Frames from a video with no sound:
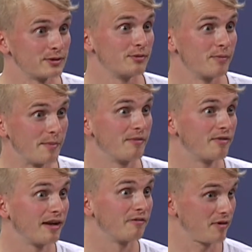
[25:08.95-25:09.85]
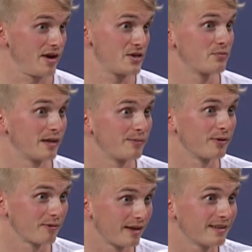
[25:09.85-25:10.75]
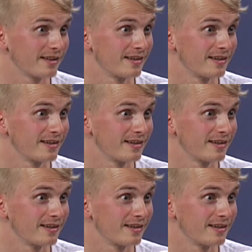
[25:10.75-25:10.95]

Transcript: to maybe find French people, right?